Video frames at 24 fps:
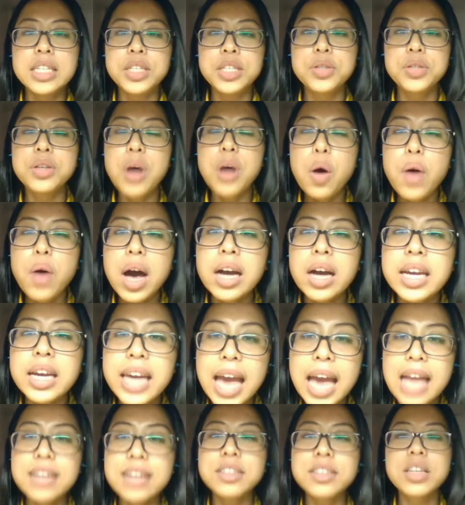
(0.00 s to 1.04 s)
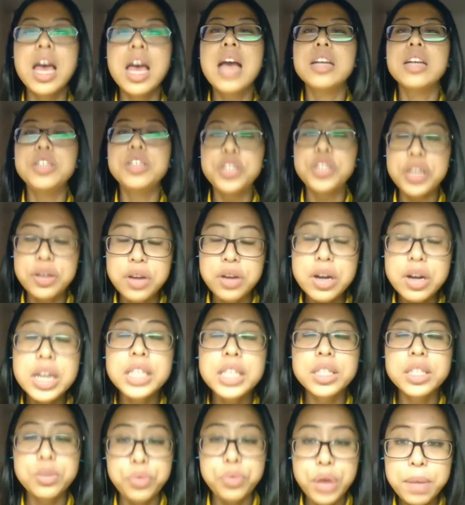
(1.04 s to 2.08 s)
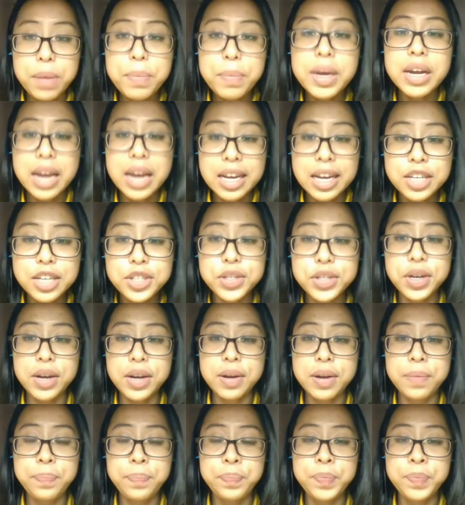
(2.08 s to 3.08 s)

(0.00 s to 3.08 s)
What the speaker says: to go against gender discrimination.